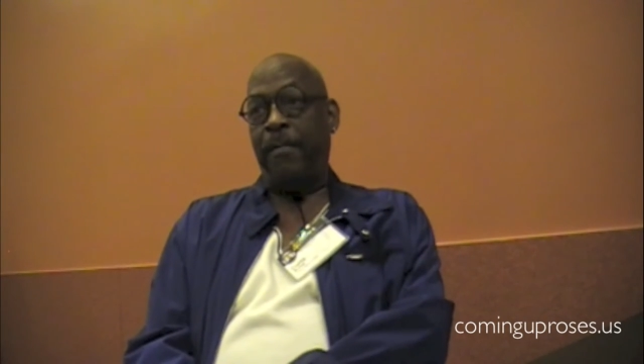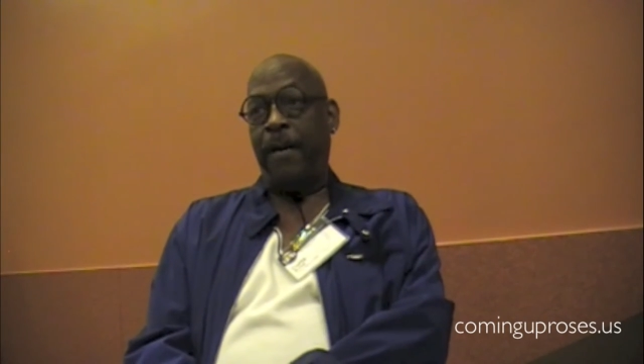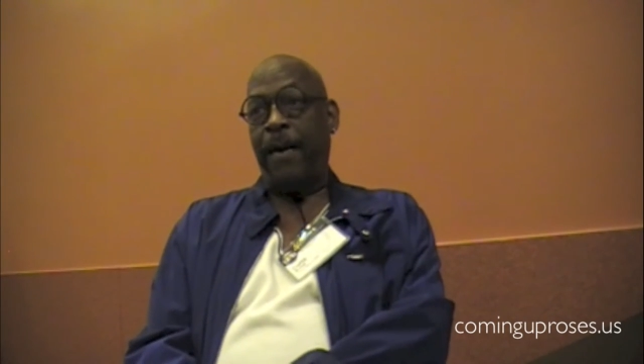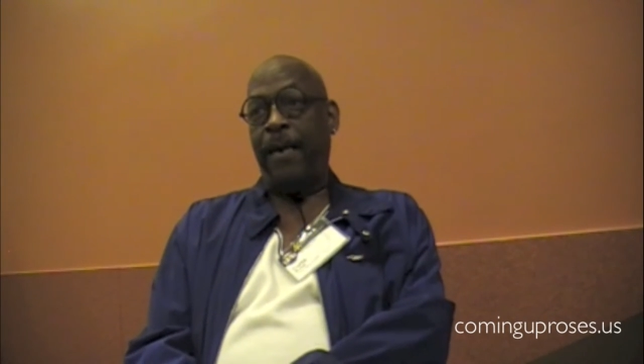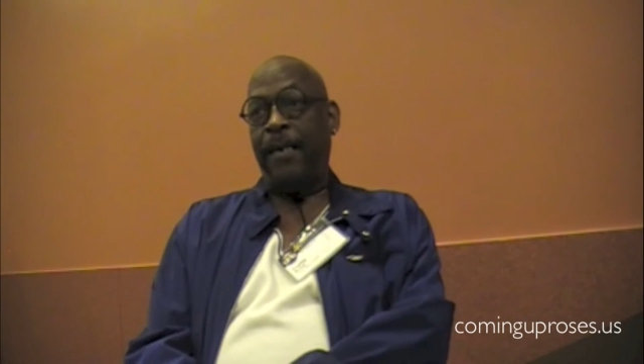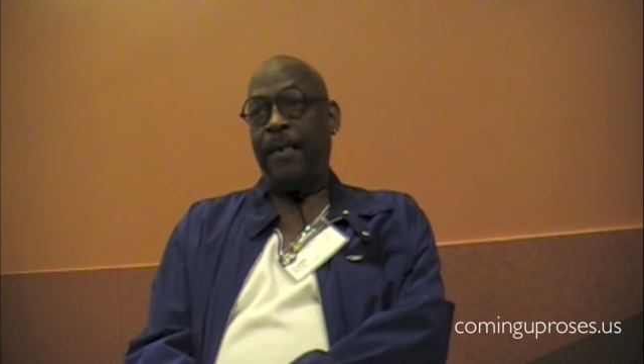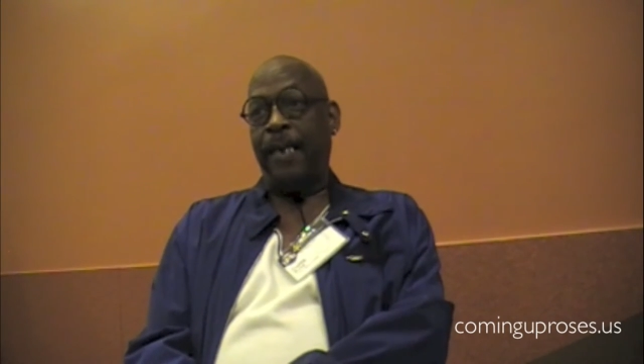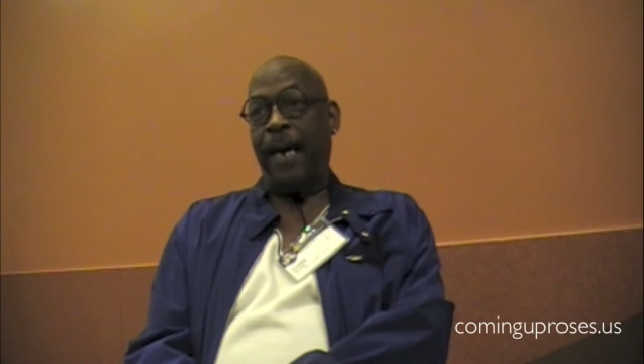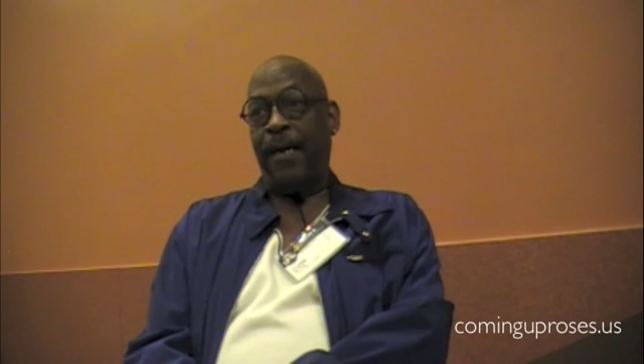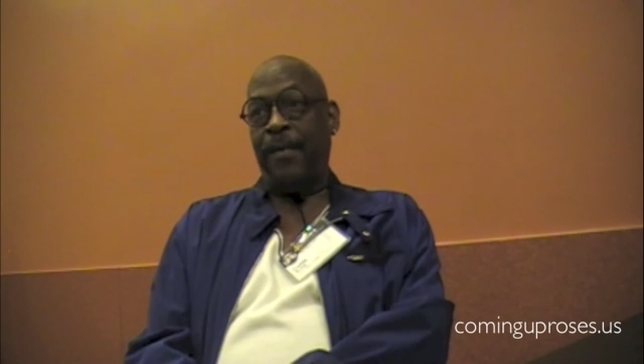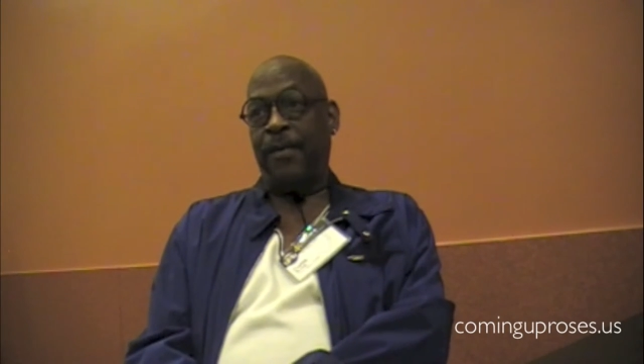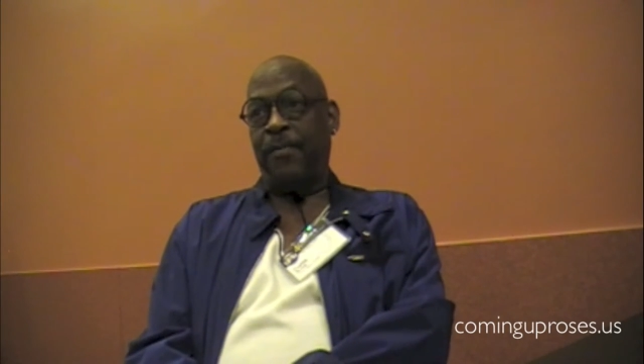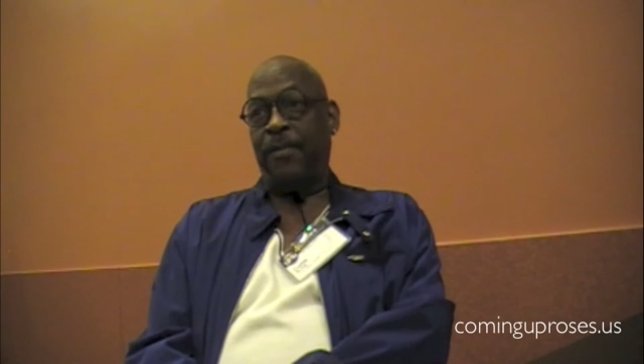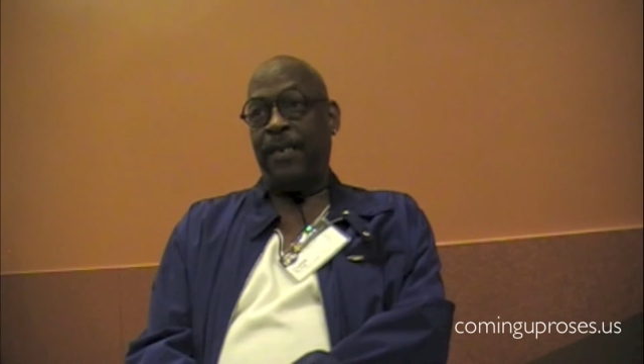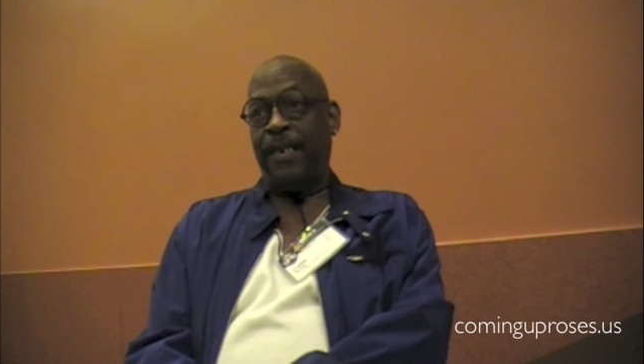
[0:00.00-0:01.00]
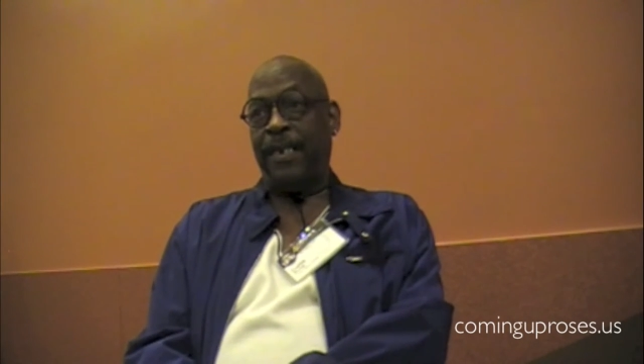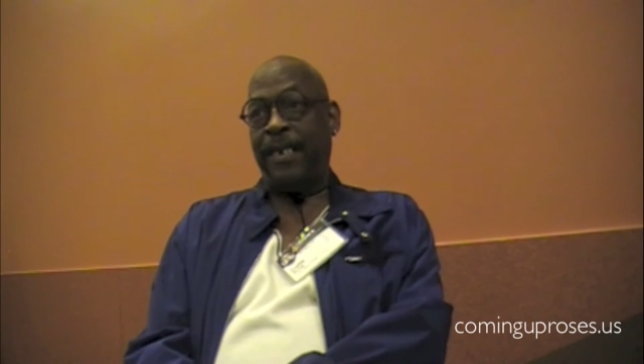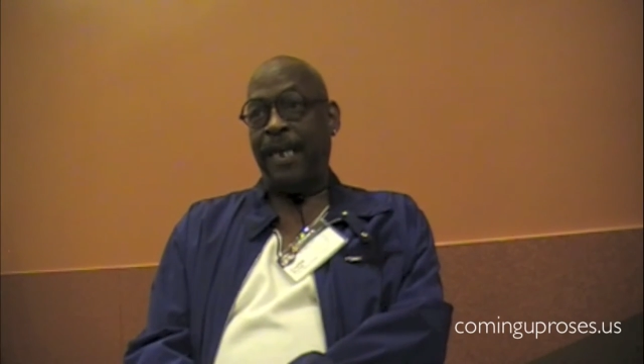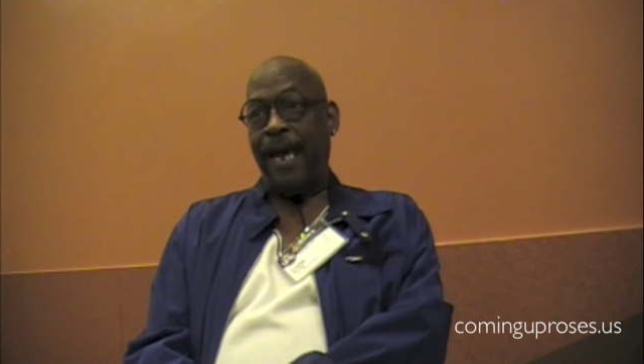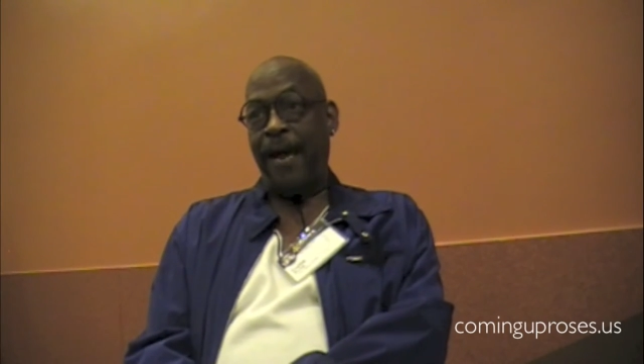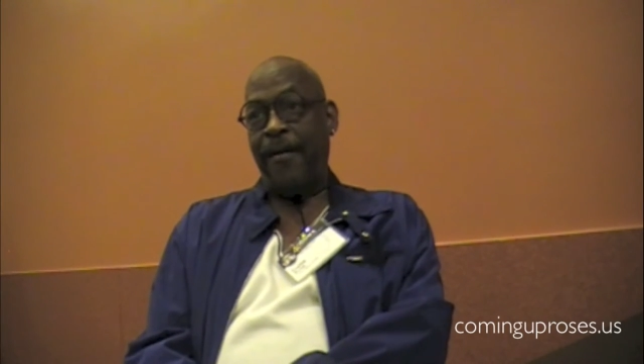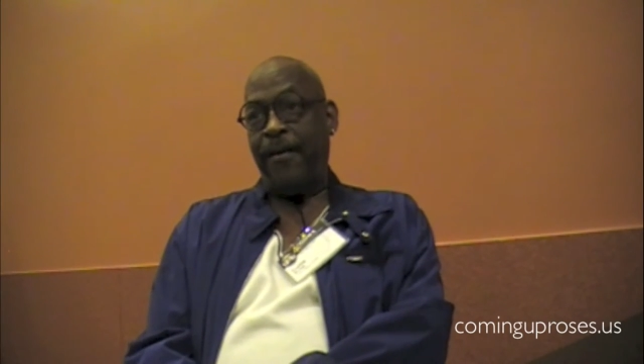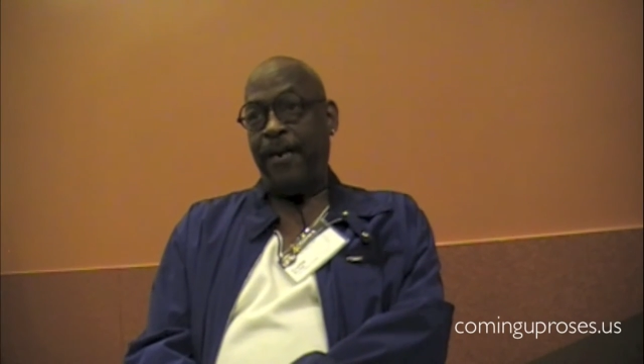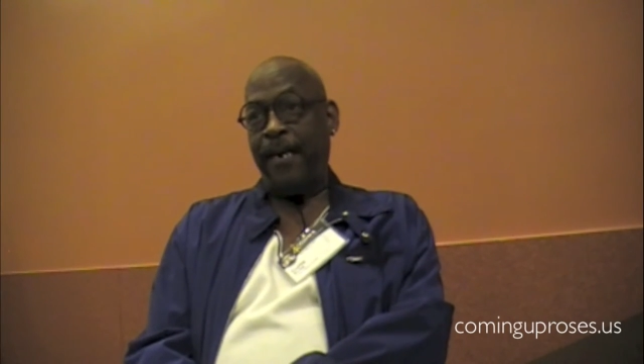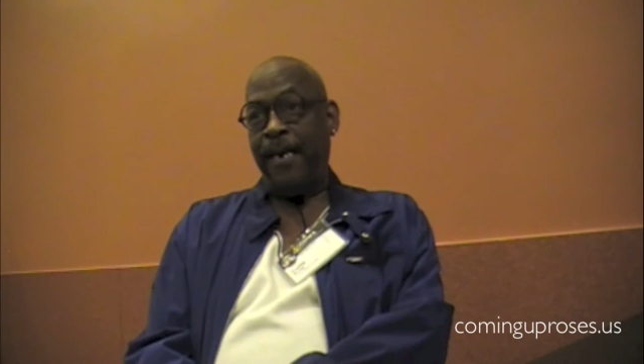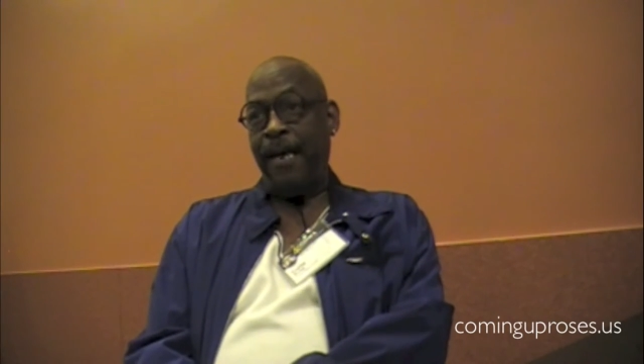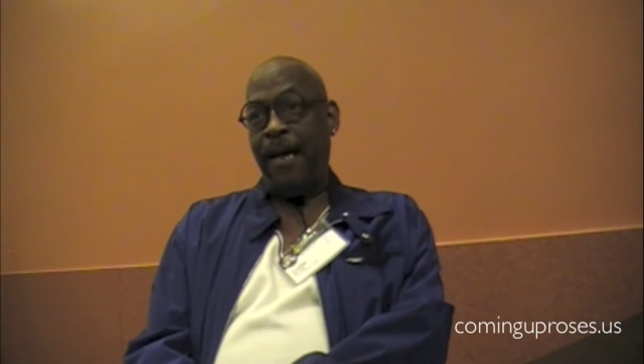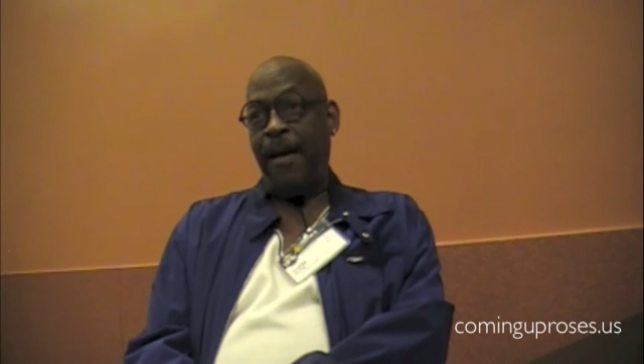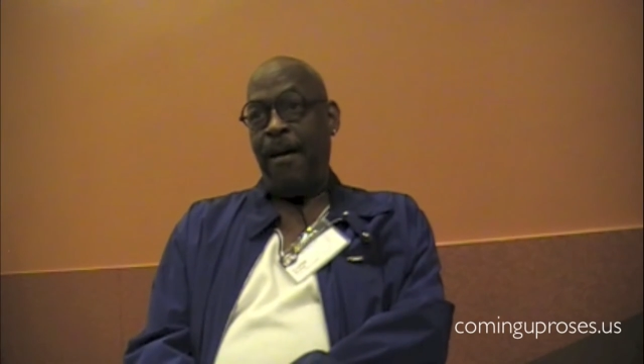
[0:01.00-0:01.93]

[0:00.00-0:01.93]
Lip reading: of mine's house on Saturday